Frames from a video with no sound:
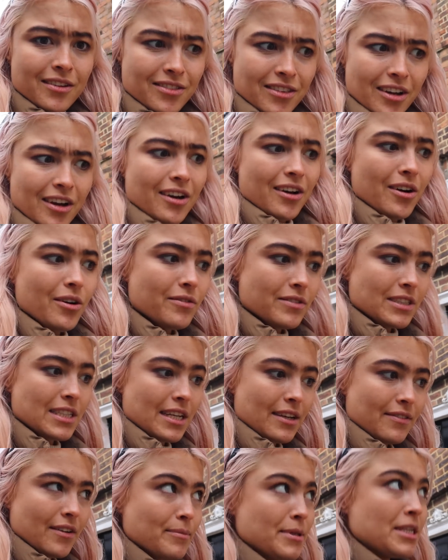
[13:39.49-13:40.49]
Duh,
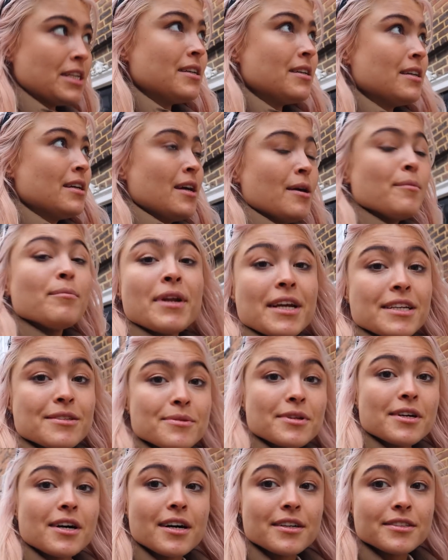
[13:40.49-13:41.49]
obviously if I'm in a place
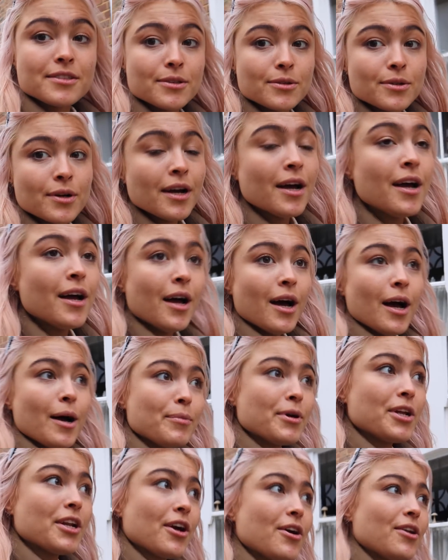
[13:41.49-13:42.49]
with a castle,
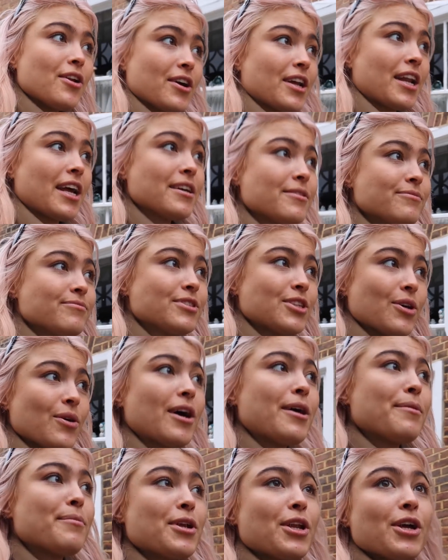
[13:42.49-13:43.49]
I'm gonna go look at it. So
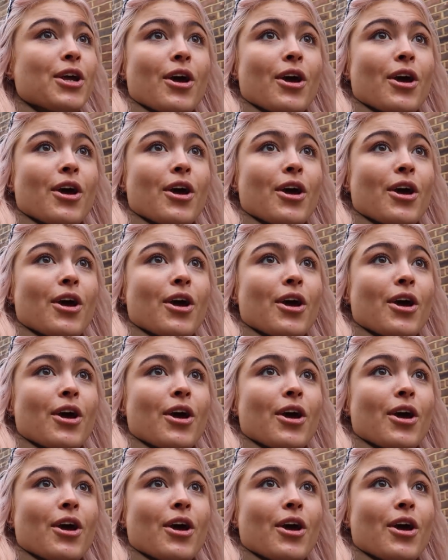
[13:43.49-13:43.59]
I'm gonna